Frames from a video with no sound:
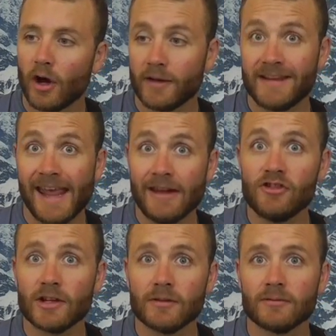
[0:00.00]

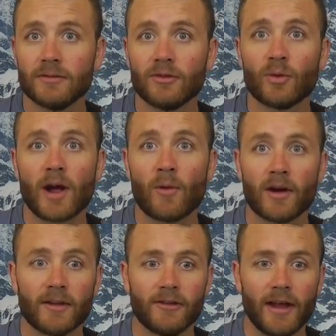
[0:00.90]
Tension is what I
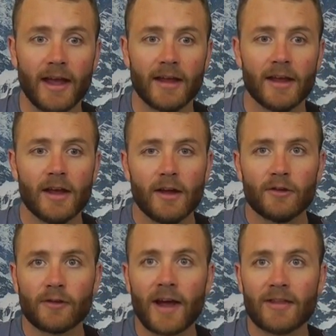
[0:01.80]
want to say.
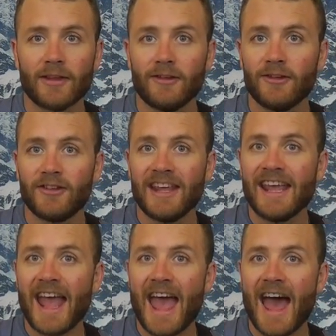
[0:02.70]
So I've got the
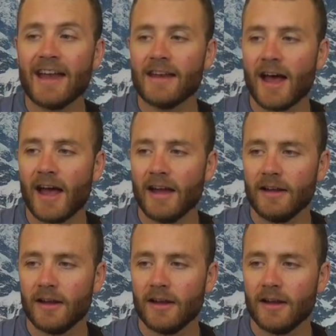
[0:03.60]
C add 9,